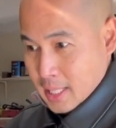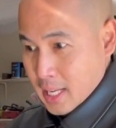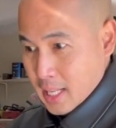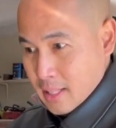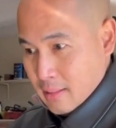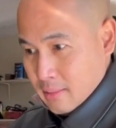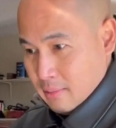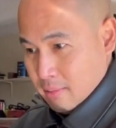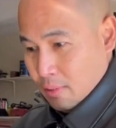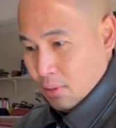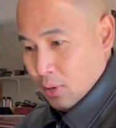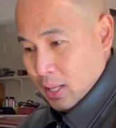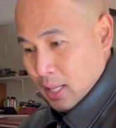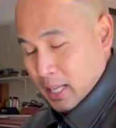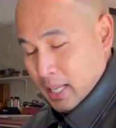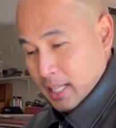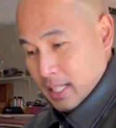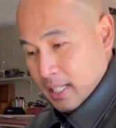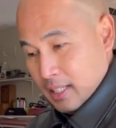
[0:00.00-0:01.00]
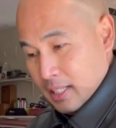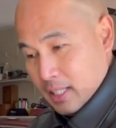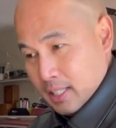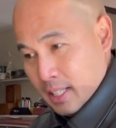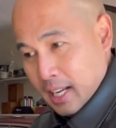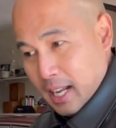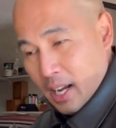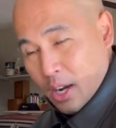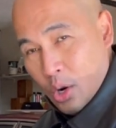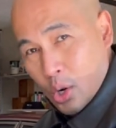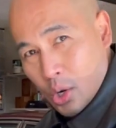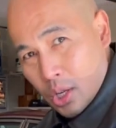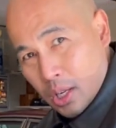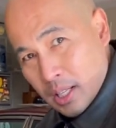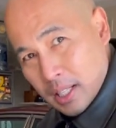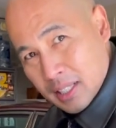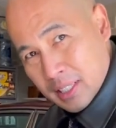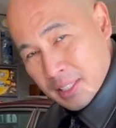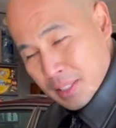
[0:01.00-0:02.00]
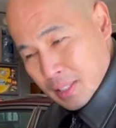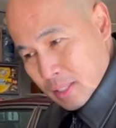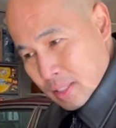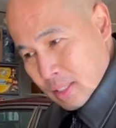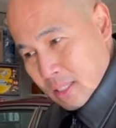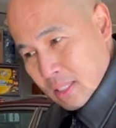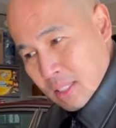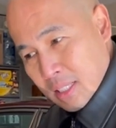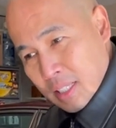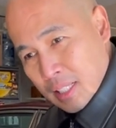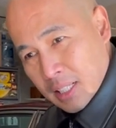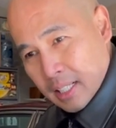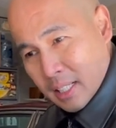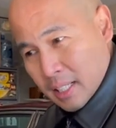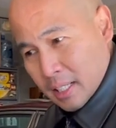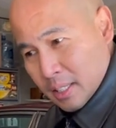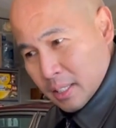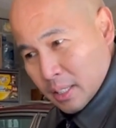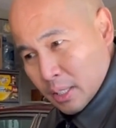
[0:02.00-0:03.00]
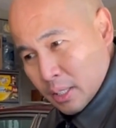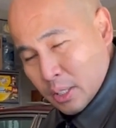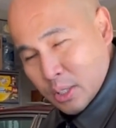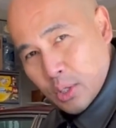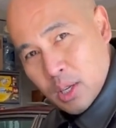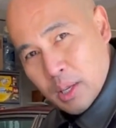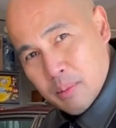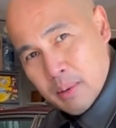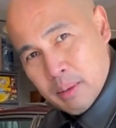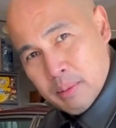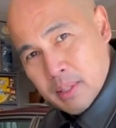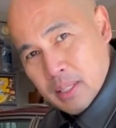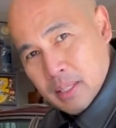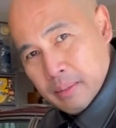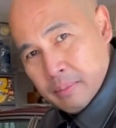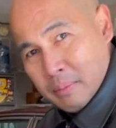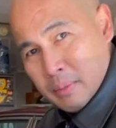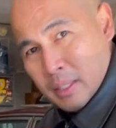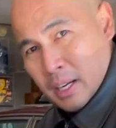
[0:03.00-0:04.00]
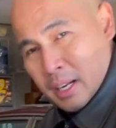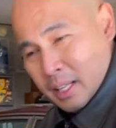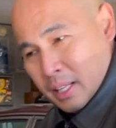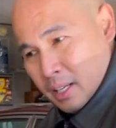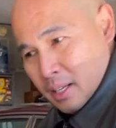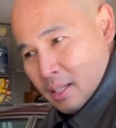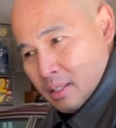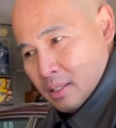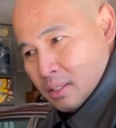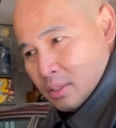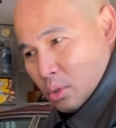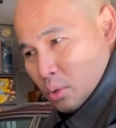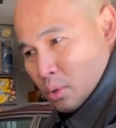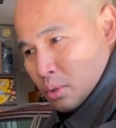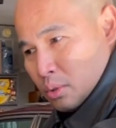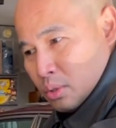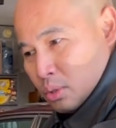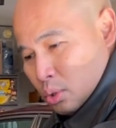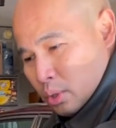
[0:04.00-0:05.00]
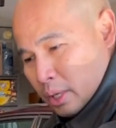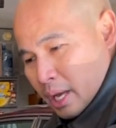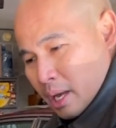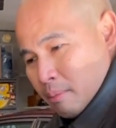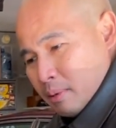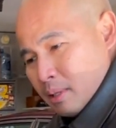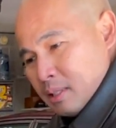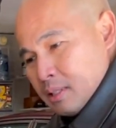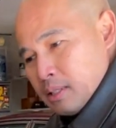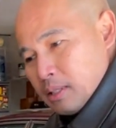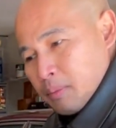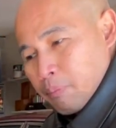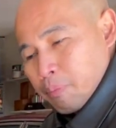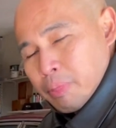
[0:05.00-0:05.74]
it. Look at this, isn't that cool? Right here. So two cables,